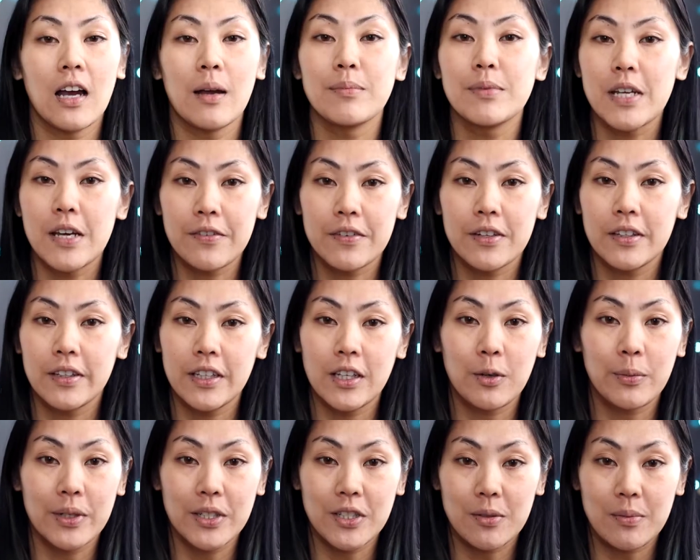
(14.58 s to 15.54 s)
I'm definitely a
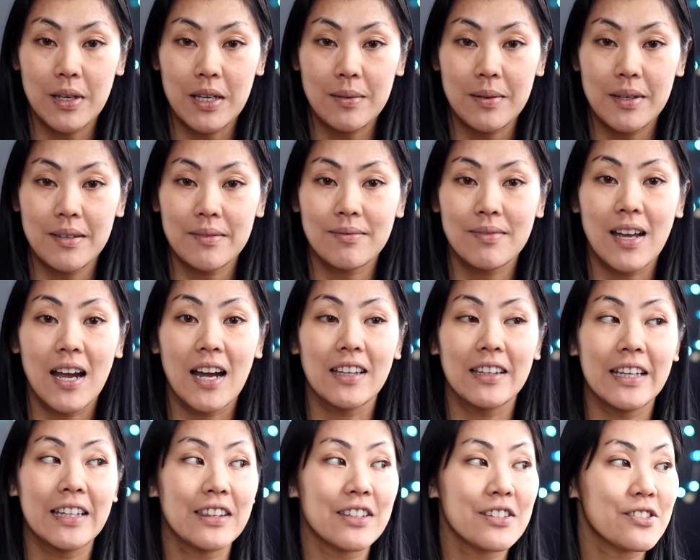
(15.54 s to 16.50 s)
winter baby. I
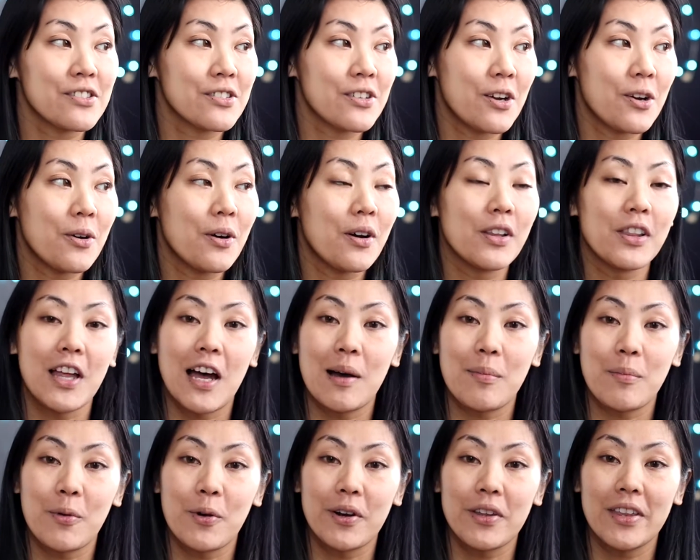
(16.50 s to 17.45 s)
like the snow a
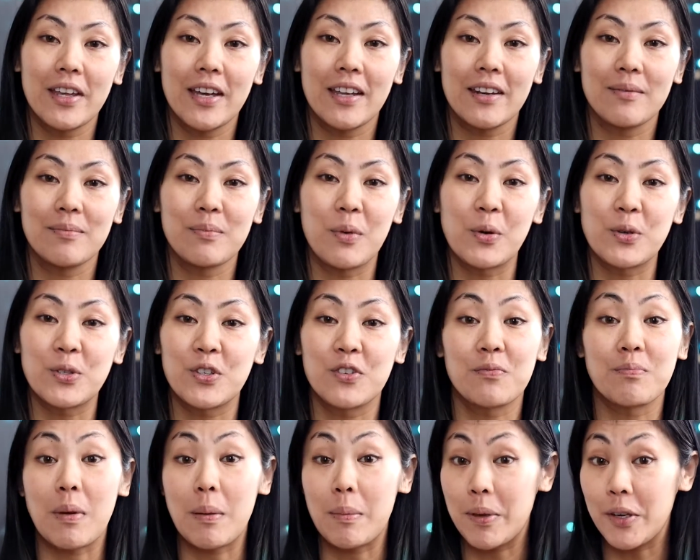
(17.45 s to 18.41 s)
lot more than most
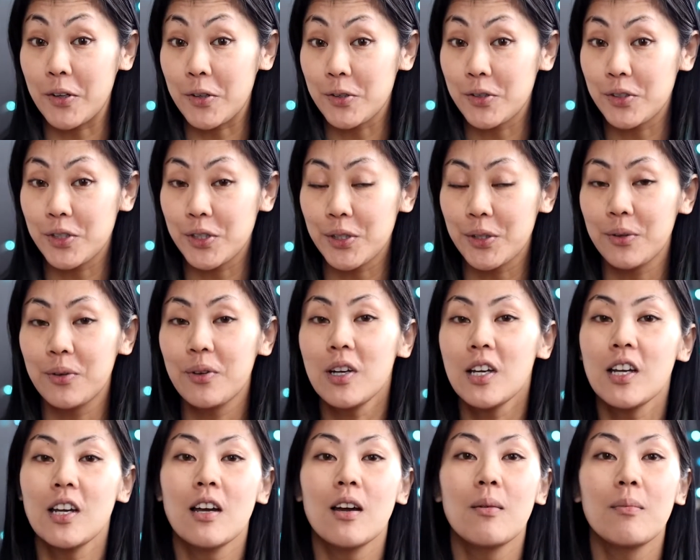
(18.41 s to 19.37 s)
of my peers do.
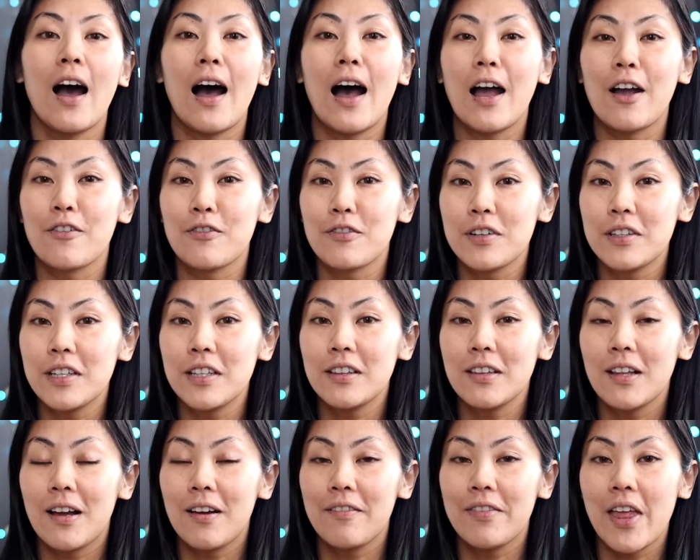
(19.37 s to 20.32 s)
I really
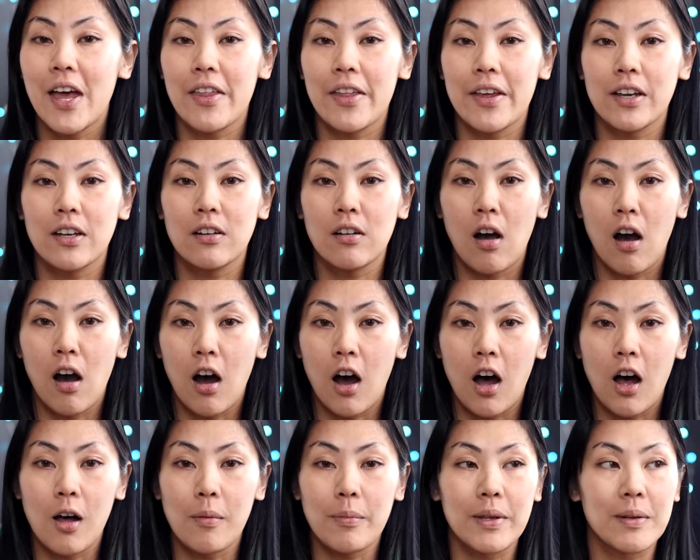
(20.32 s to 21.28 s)
love that like
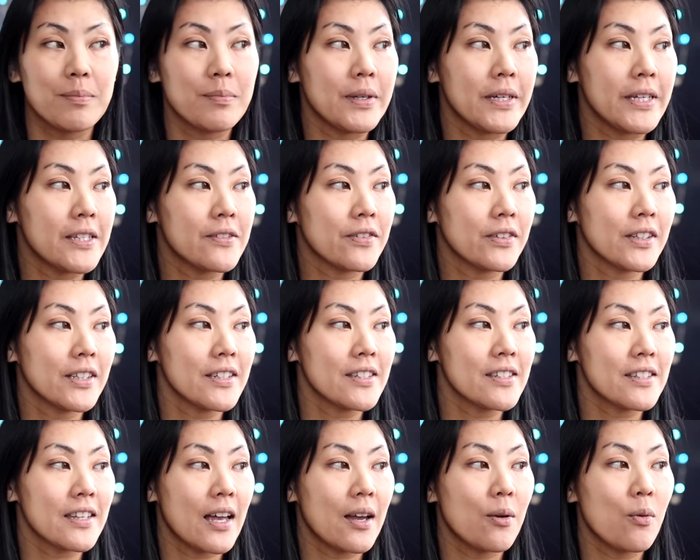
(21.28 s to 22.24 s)
calm and peacefulness
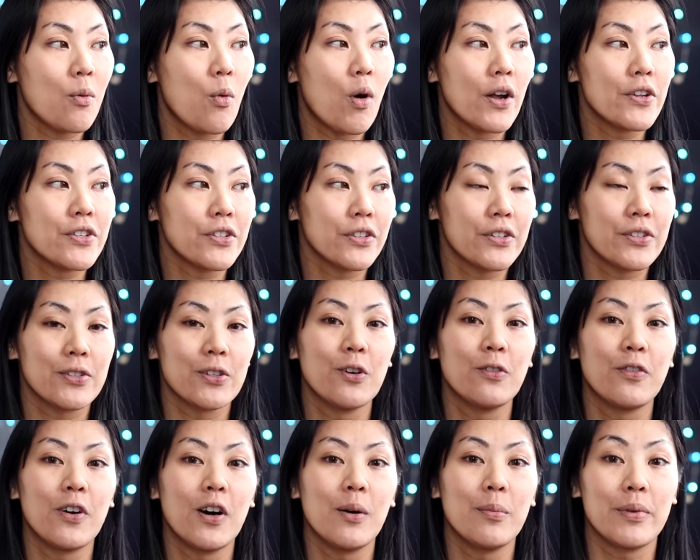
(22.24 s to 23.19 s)
that watching the
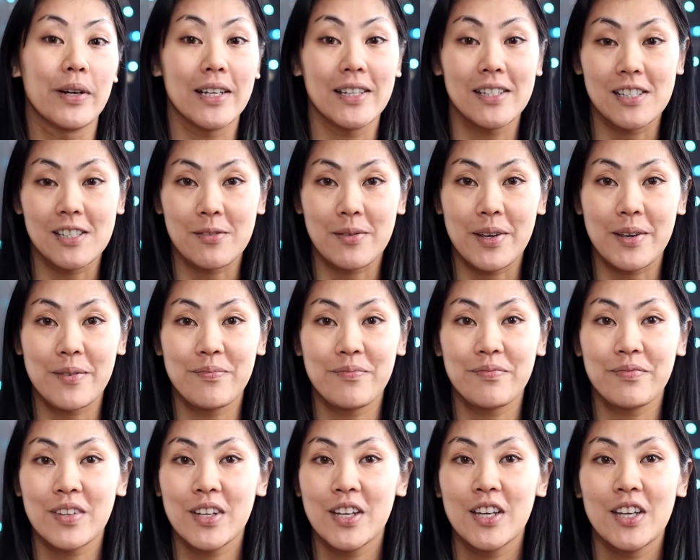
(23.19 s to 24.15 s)
snowfall brings to me.
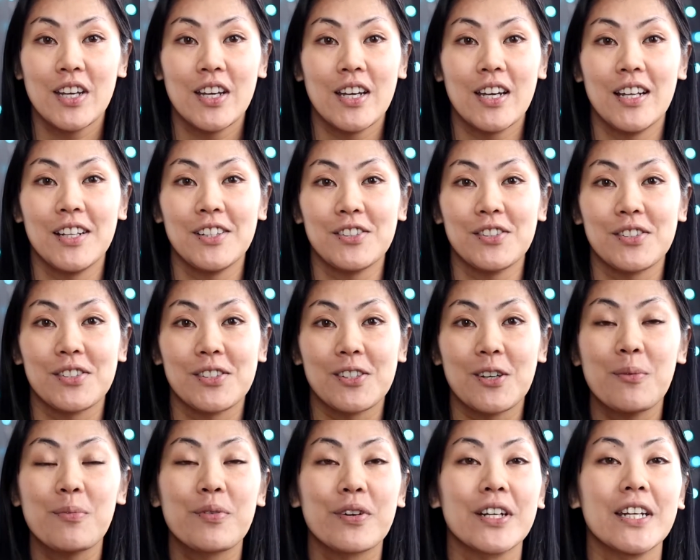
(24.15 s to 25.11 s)
It's just
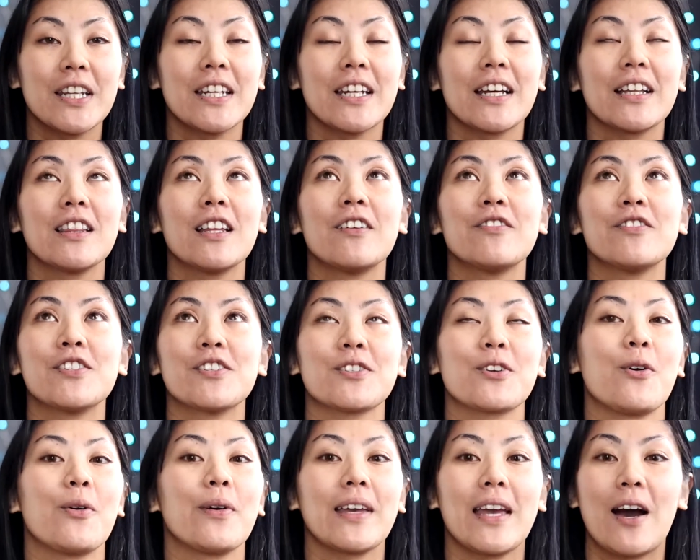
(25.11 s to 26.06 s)
so pretty, and I love just
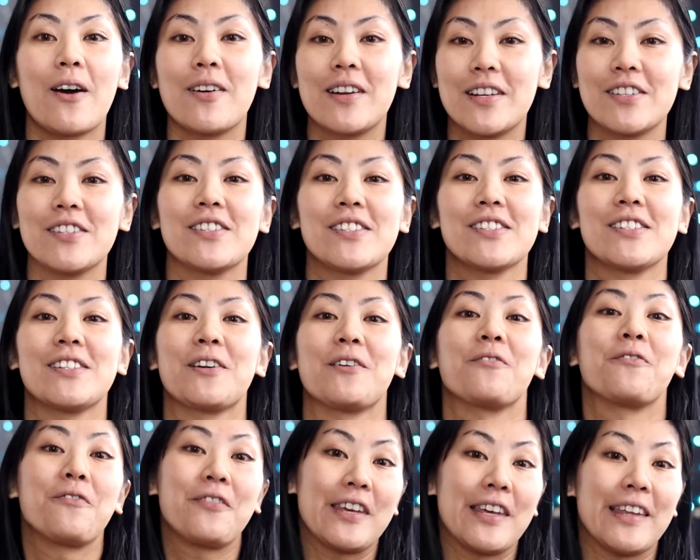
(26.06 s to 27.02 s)
going out and just,
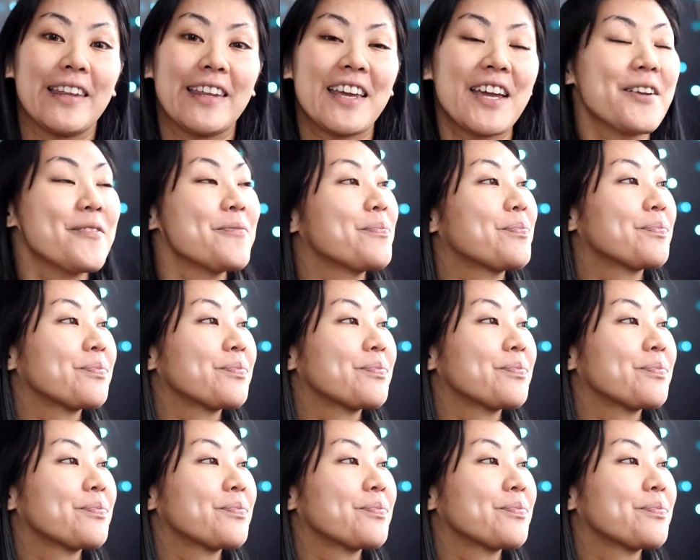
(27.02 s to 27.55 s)
feeling it.